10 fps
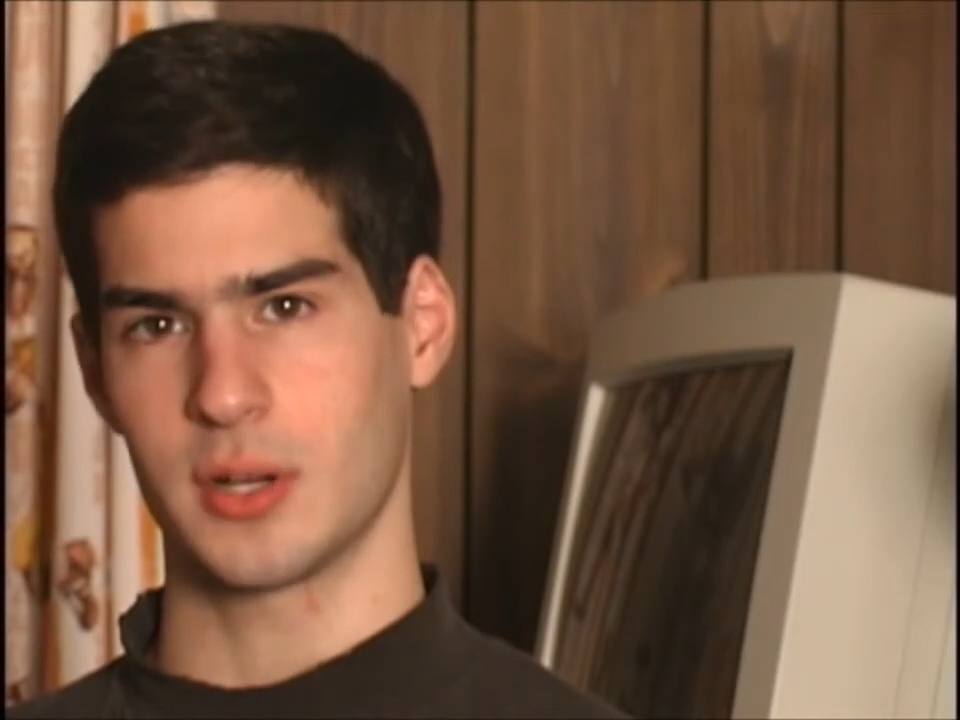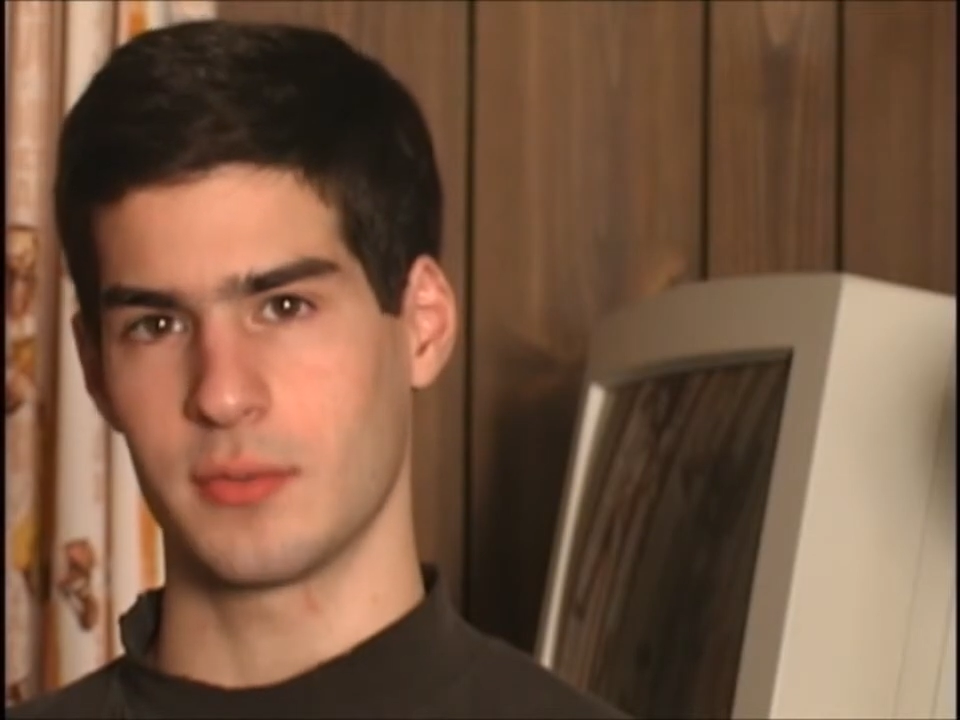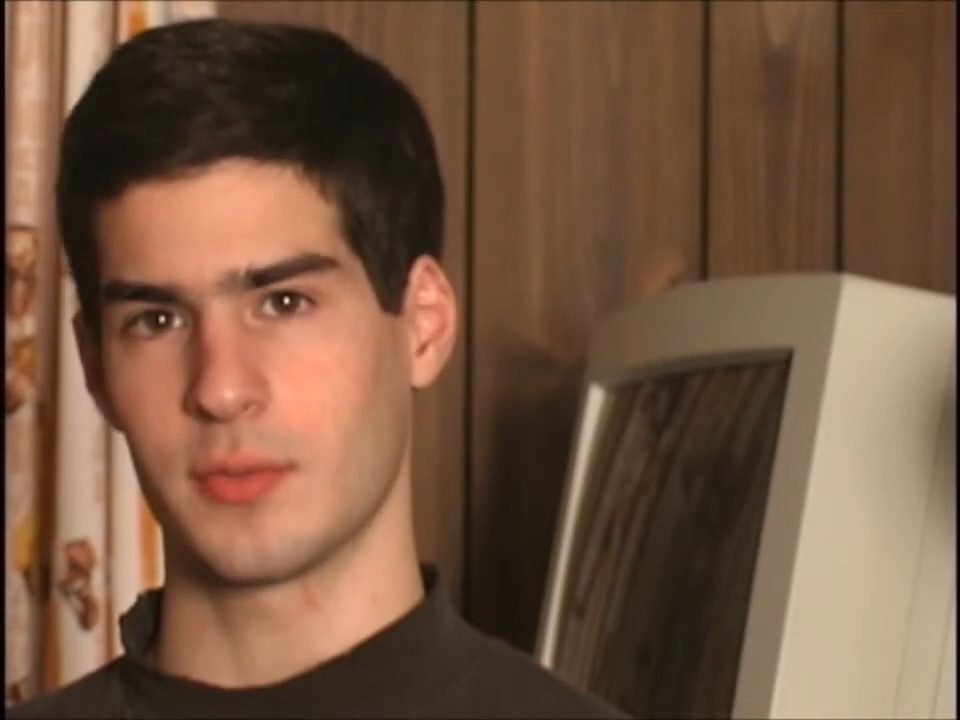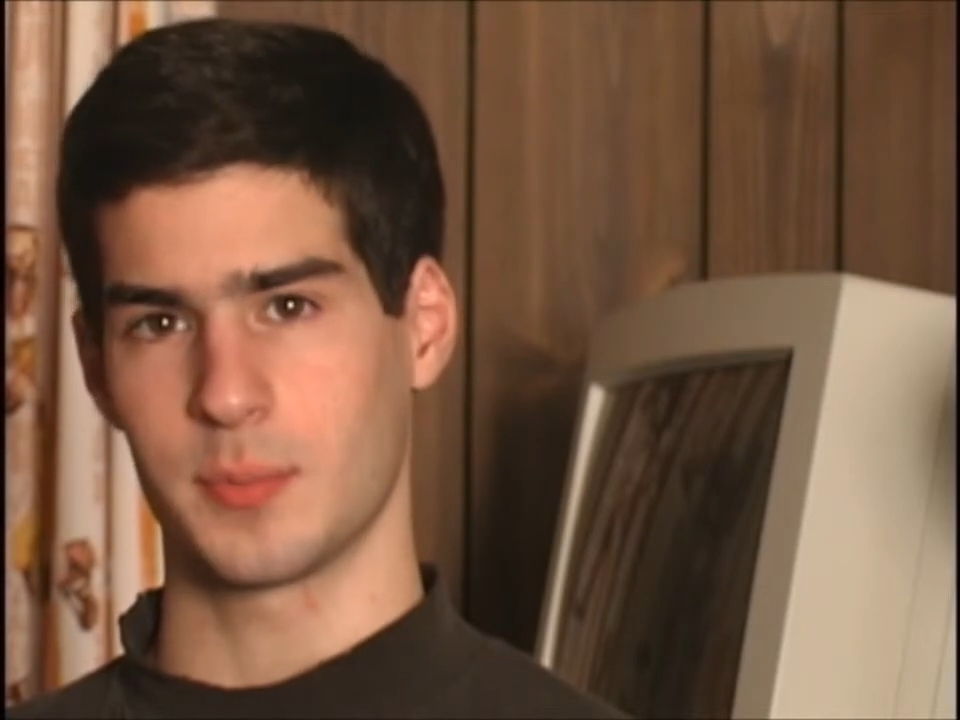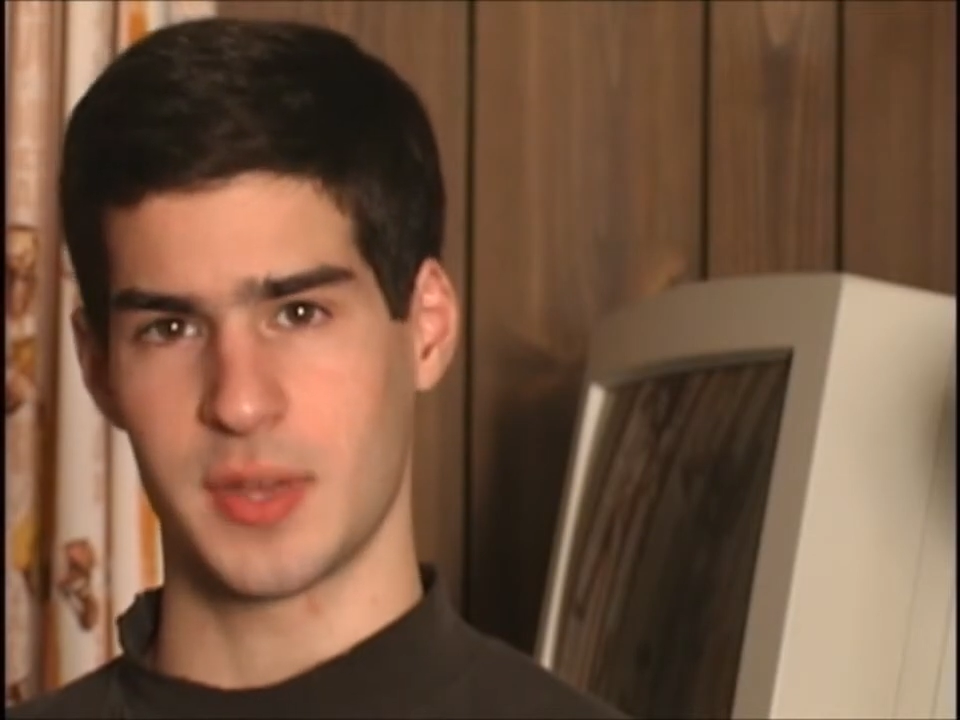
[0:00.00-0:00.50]

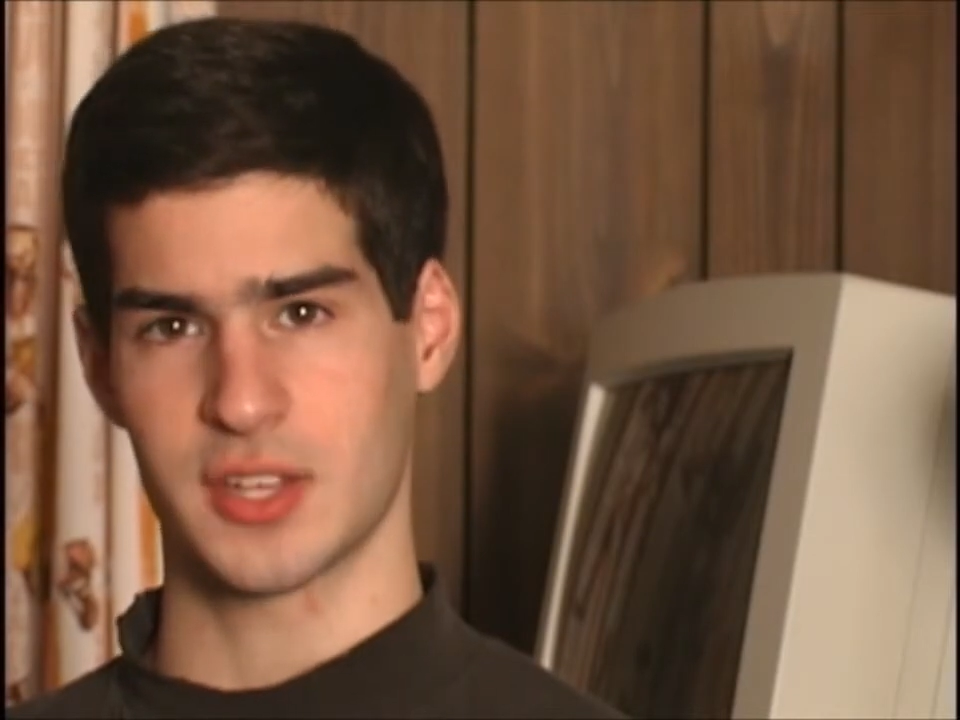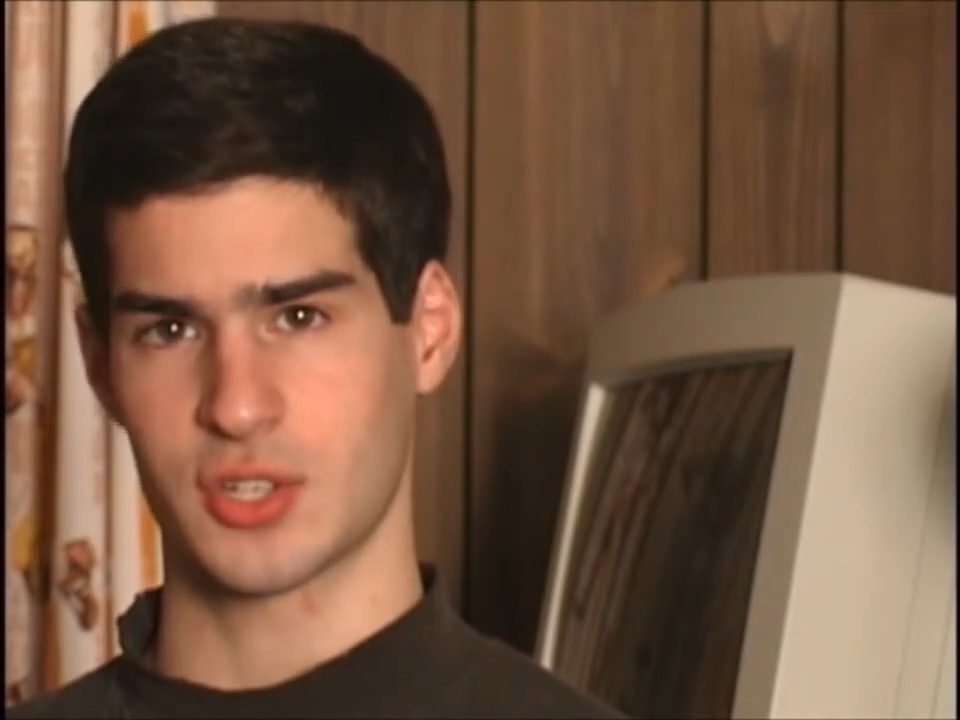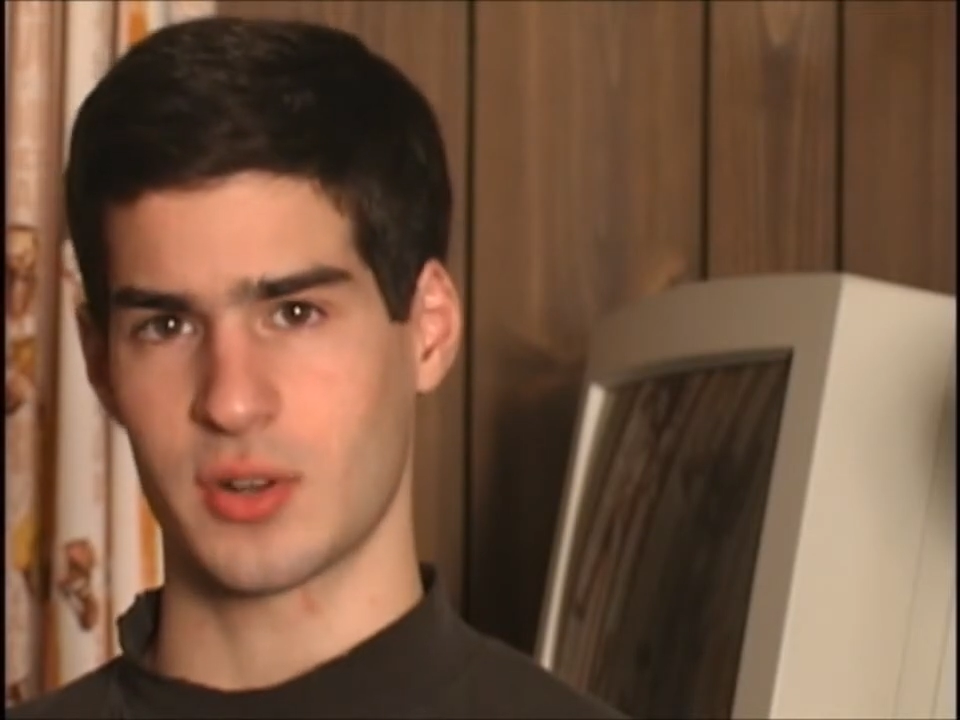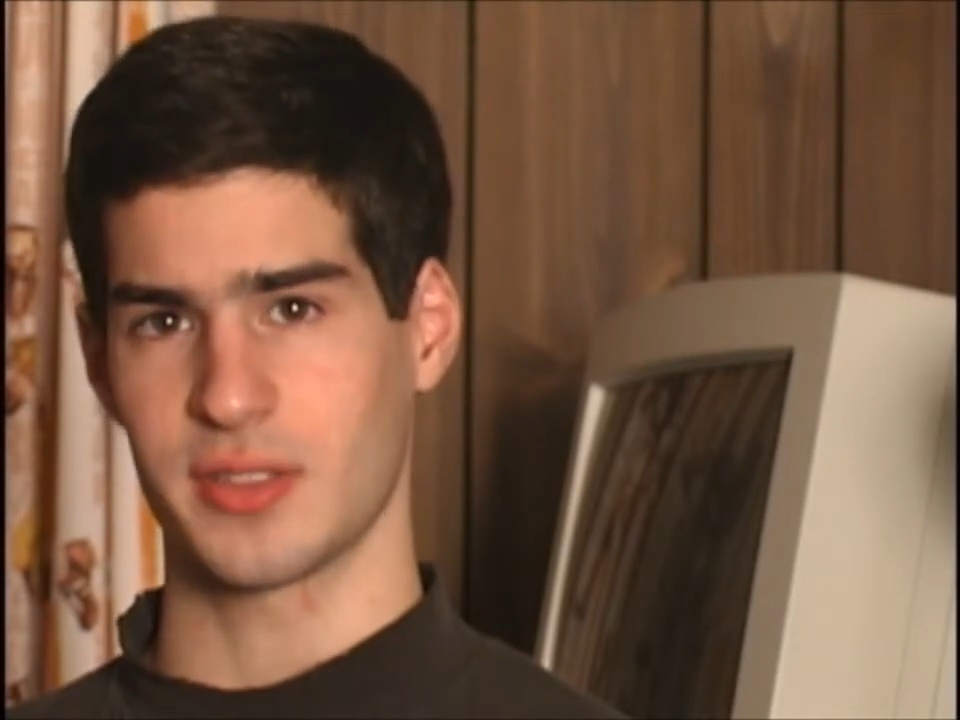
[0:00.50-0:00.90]
of the picture